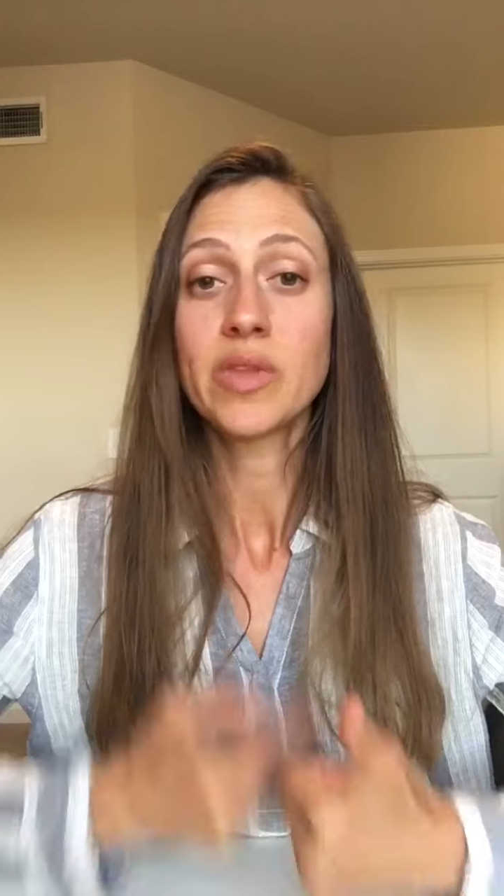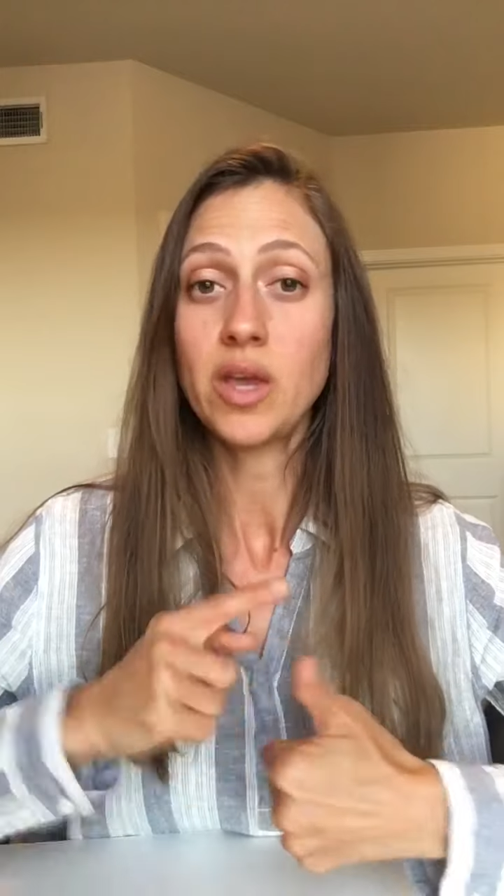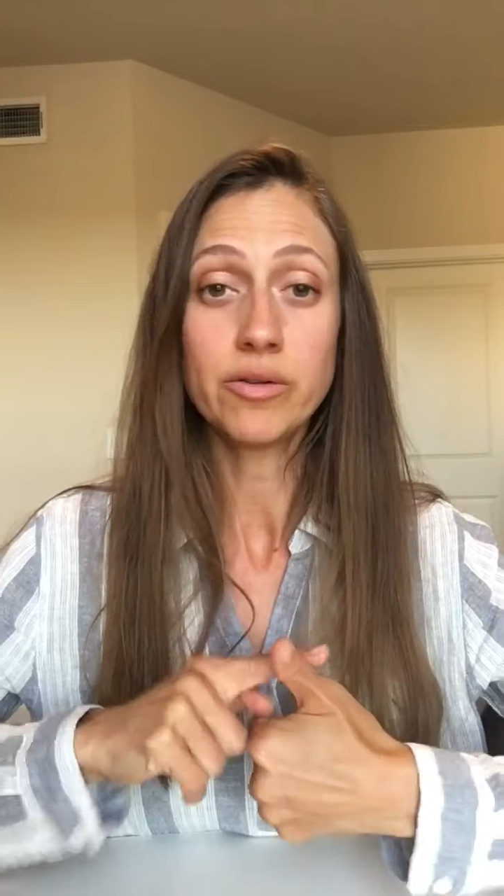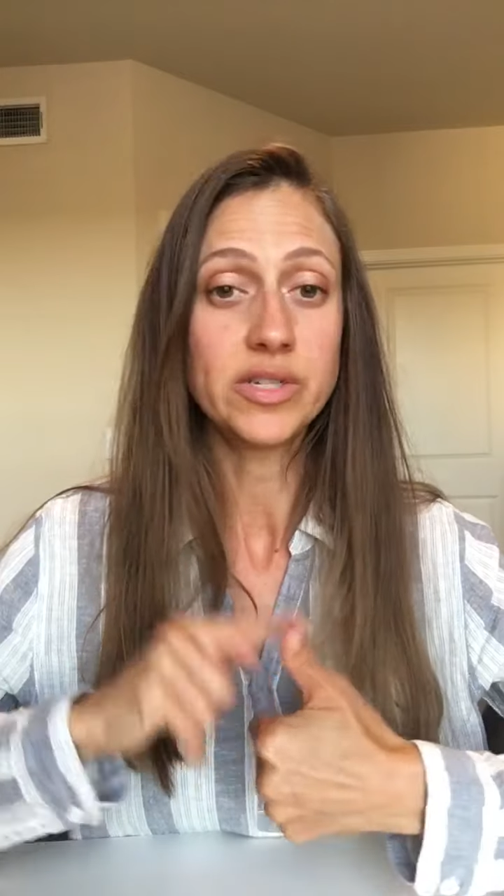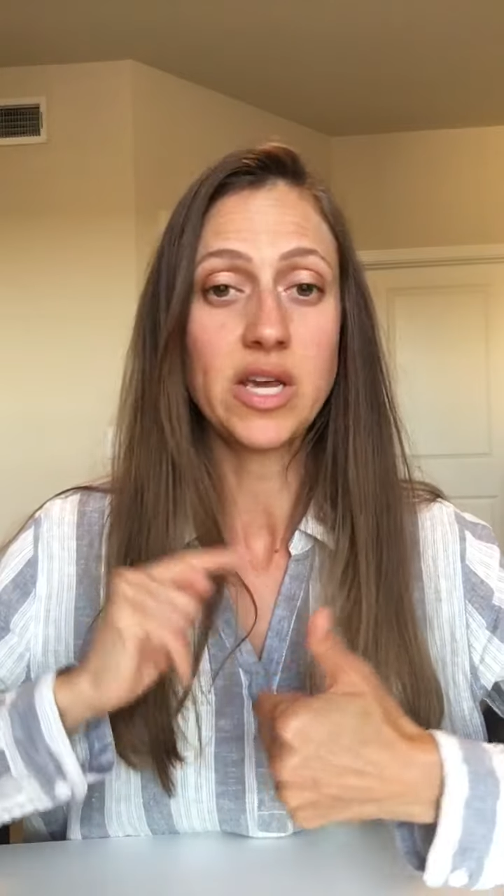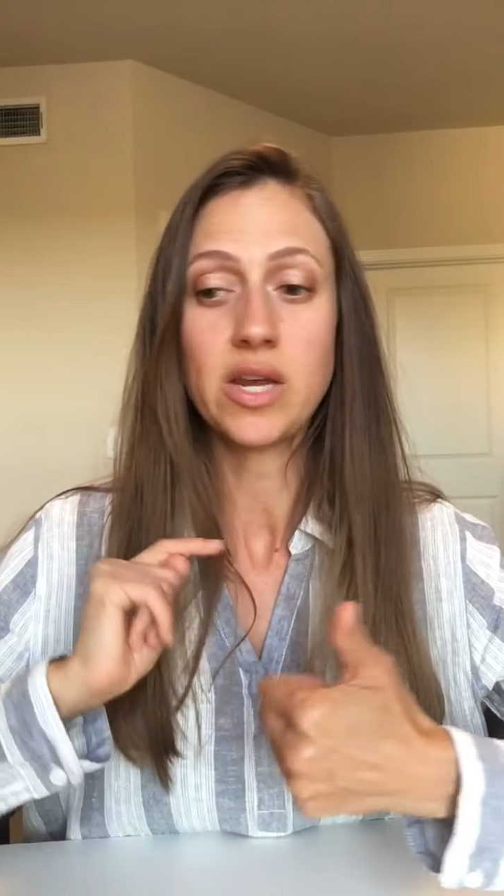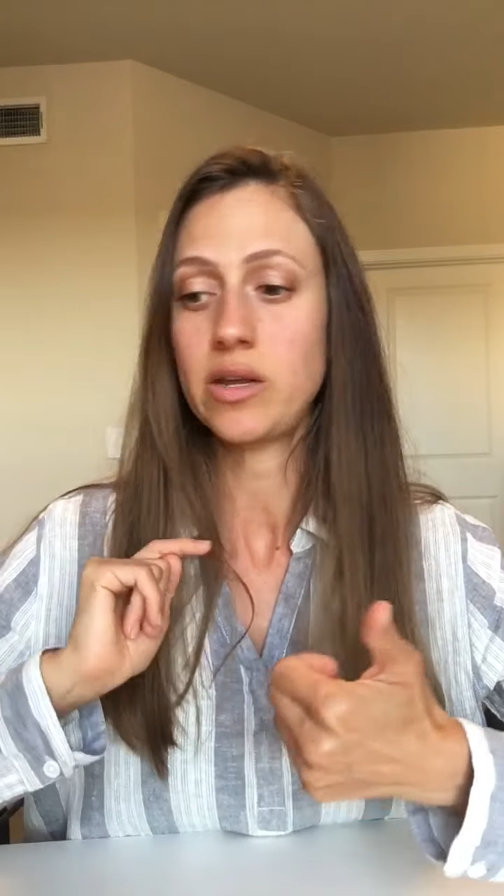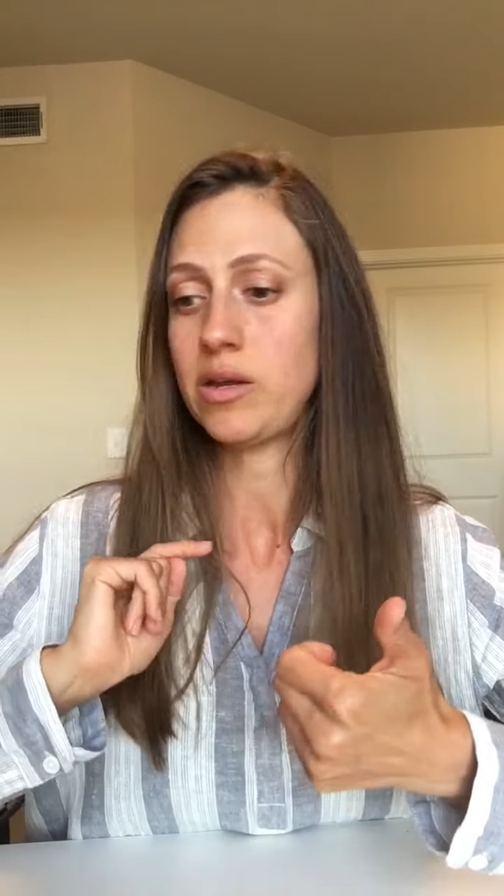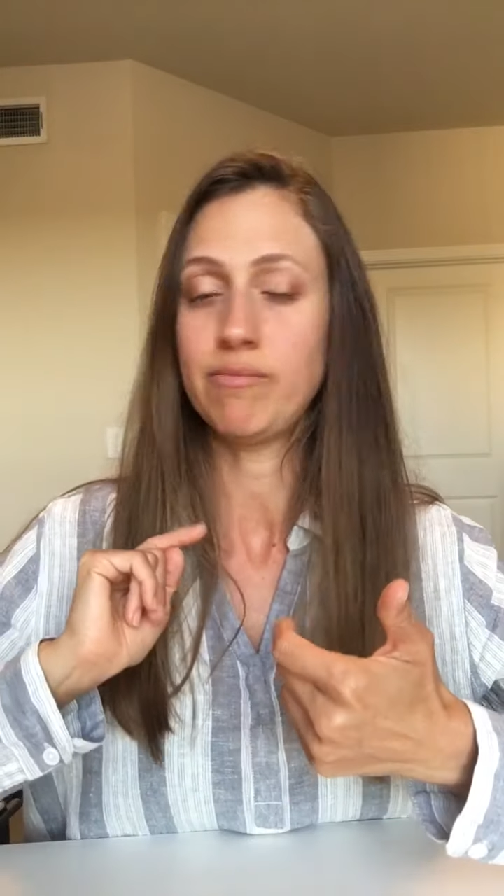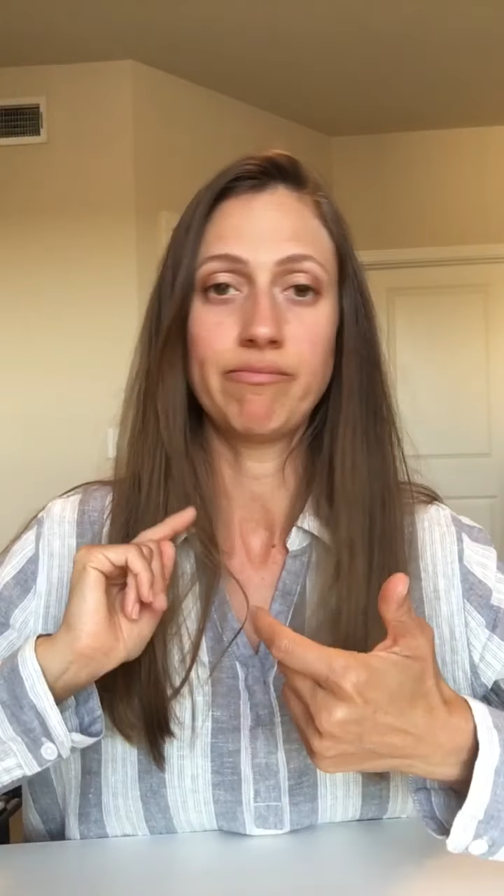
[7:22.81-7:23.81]

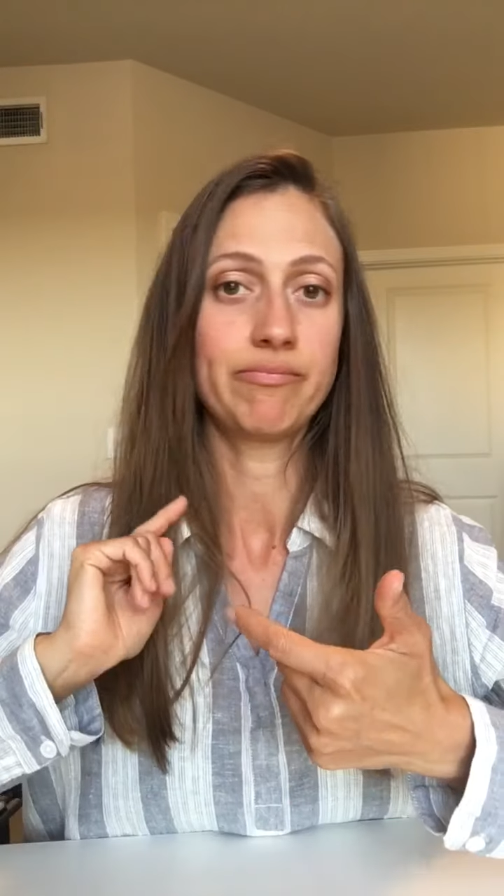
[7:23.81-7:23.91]
irritated,